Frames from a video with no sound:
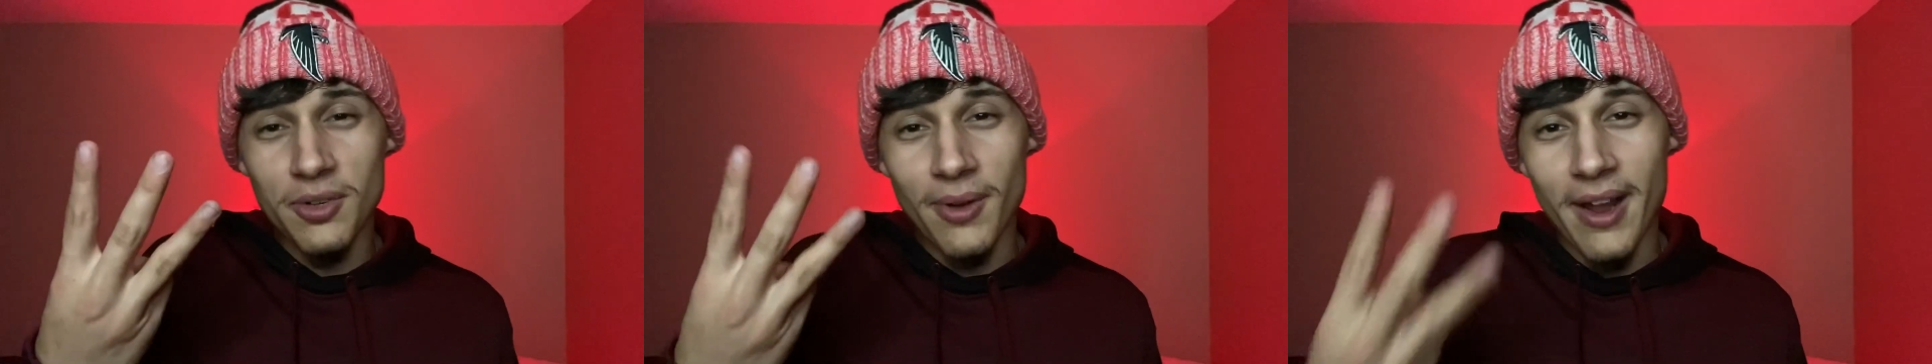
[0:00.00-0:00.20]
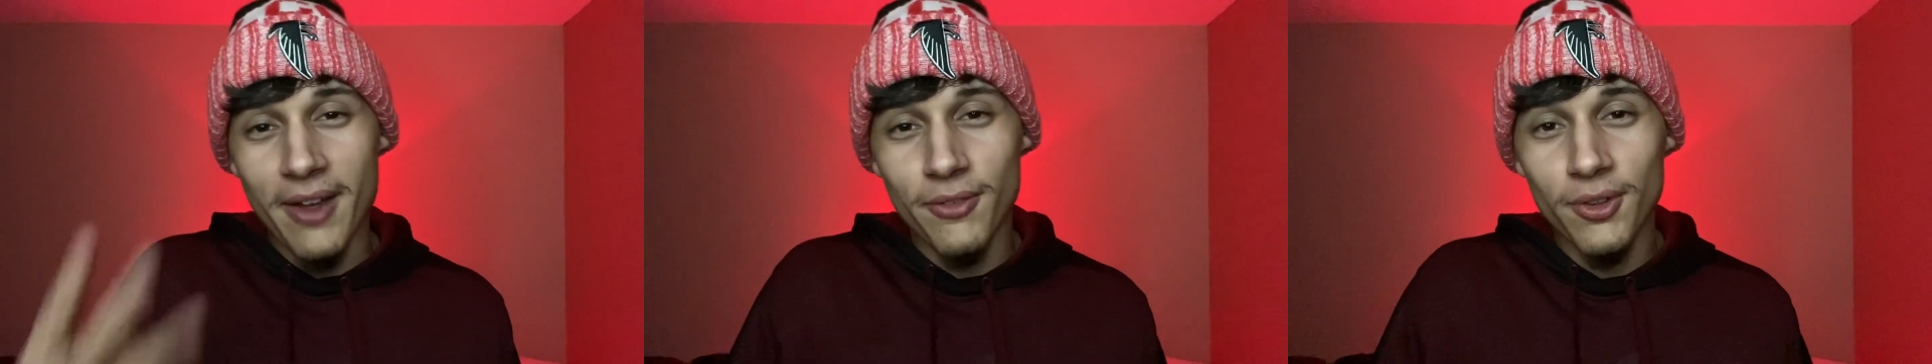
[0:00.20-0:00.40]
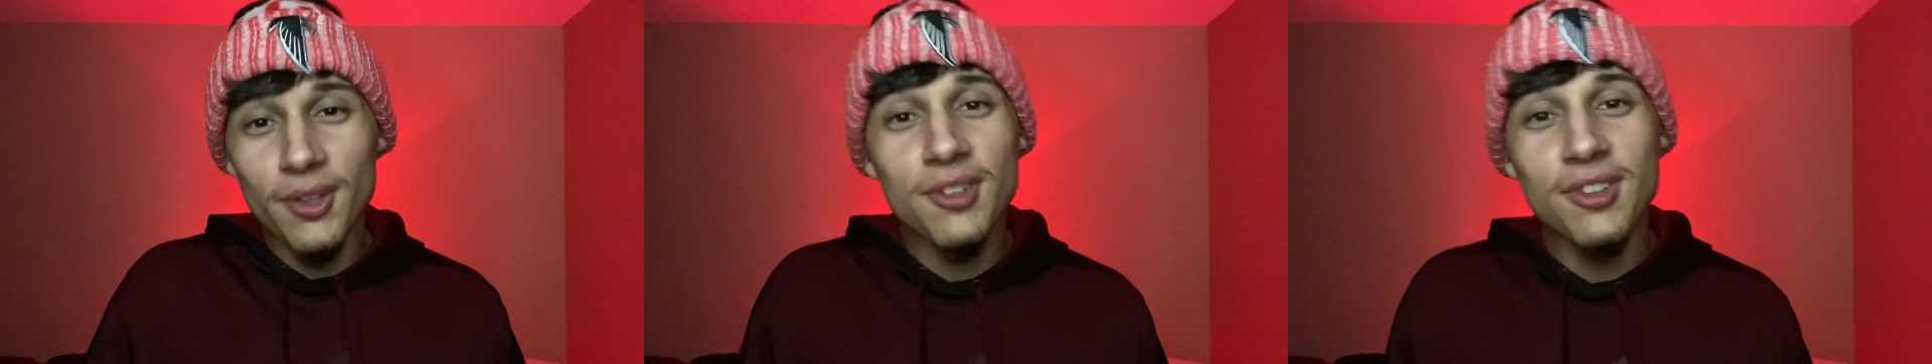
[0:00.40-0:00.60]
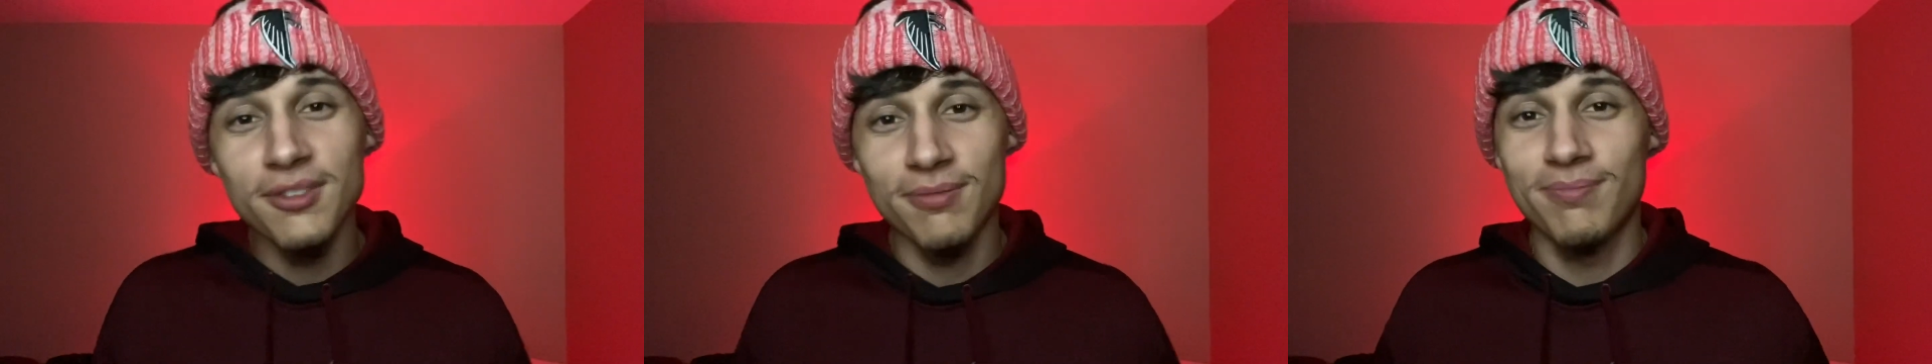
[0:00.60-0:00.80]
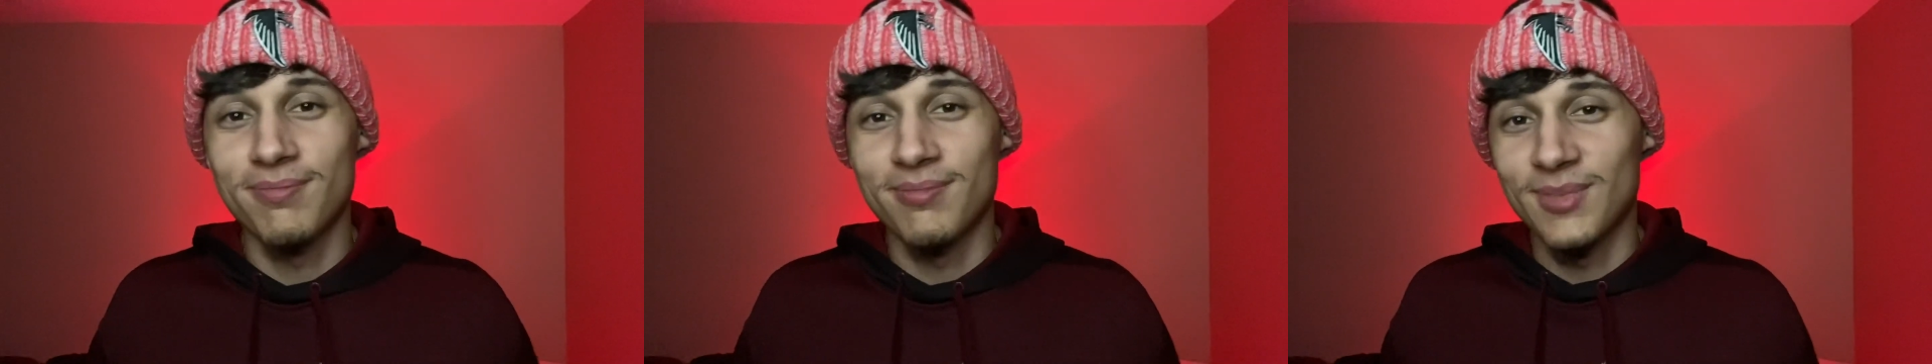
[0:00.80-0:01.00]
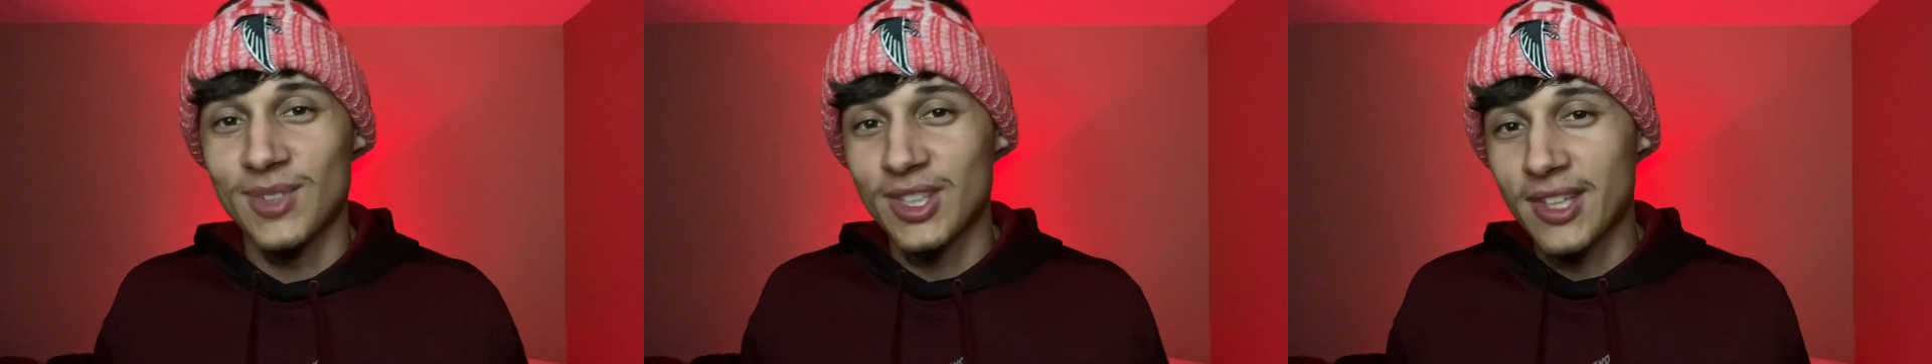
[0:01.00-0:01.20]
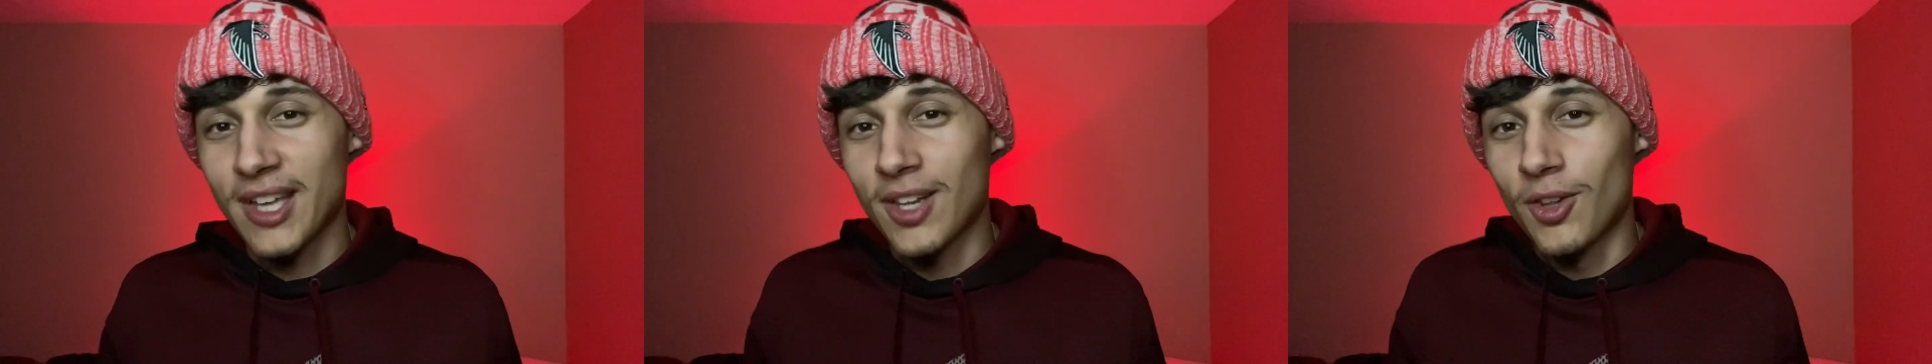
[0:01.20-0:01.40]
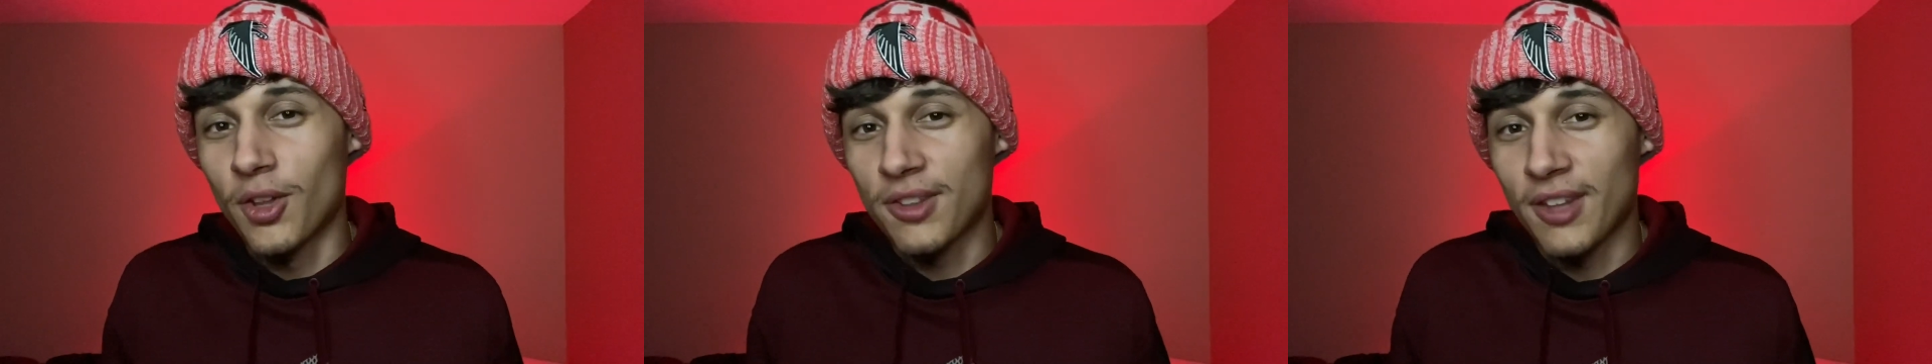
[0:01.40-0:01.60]
rivals
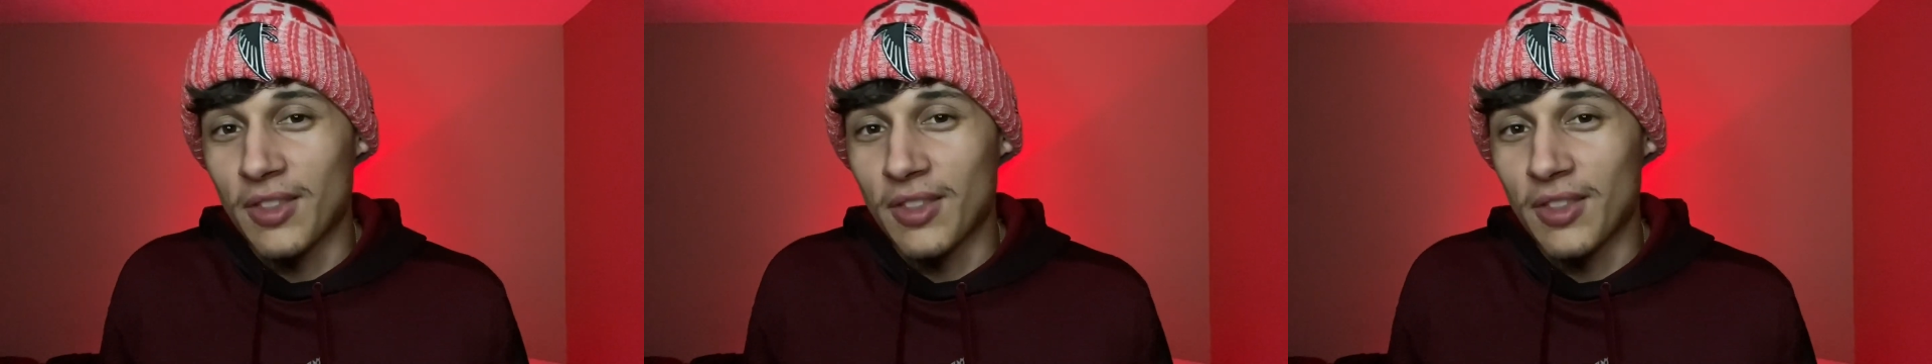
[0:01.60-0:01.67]
kind of looks